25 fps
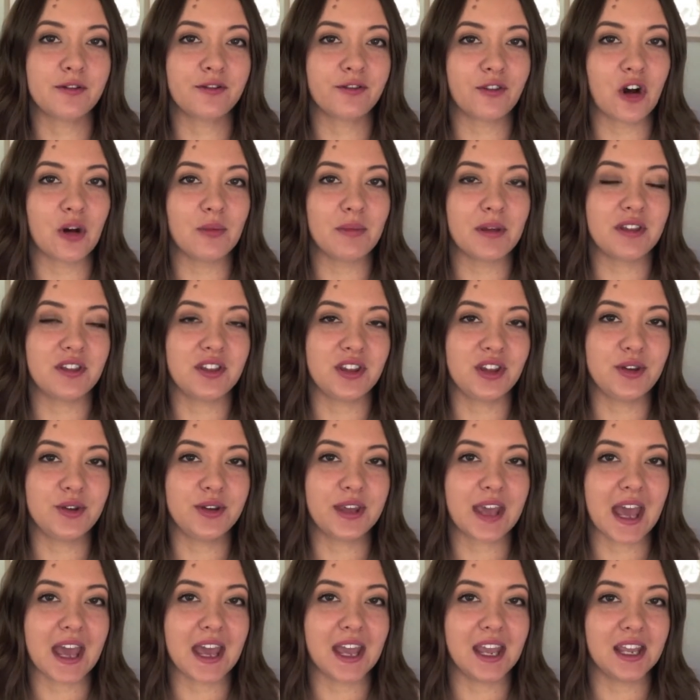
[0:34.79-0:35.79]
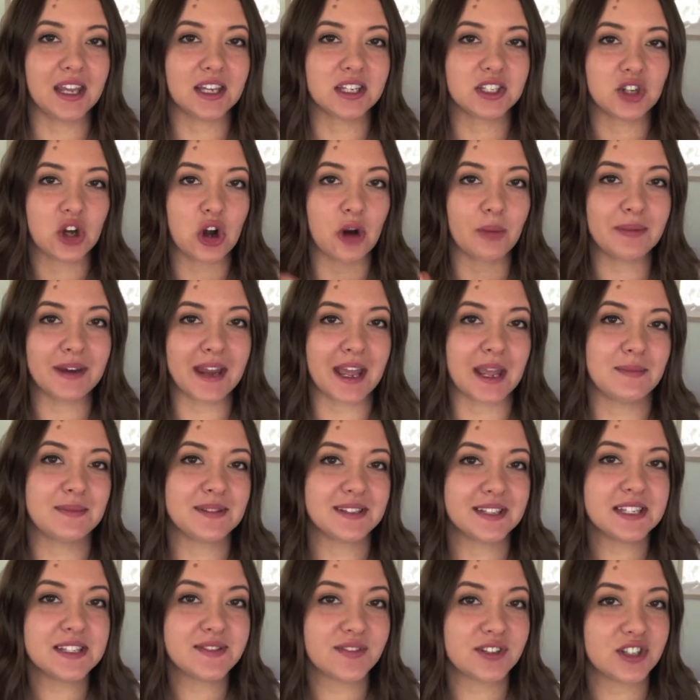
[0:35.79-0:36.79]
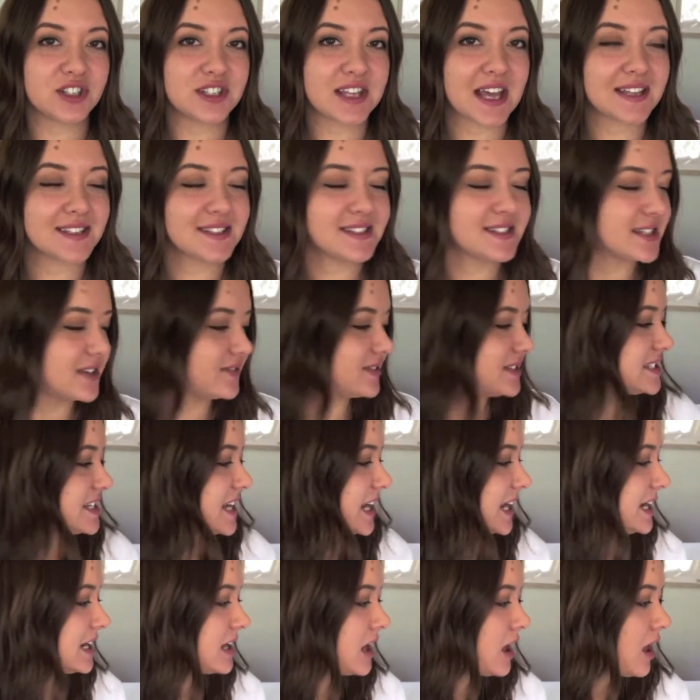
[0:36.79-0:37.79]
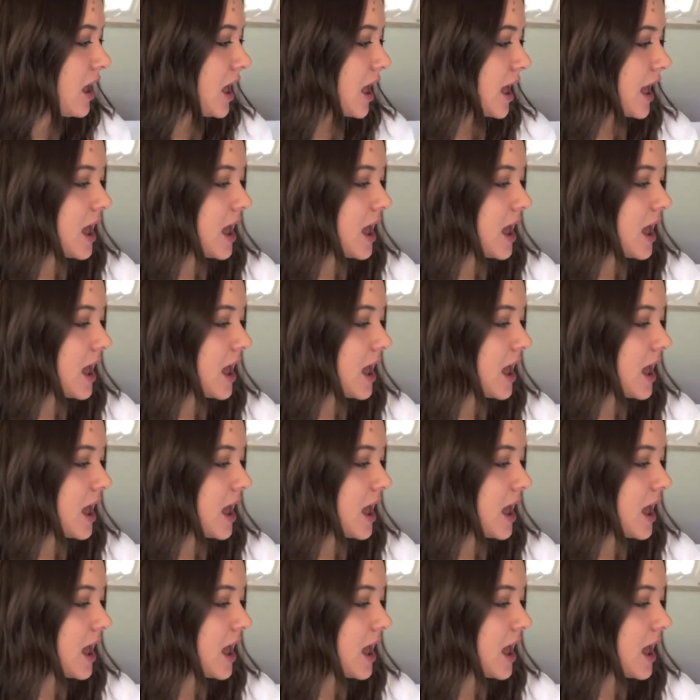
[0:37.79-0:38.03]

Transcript: from the U K top names list for two thousand seventeen?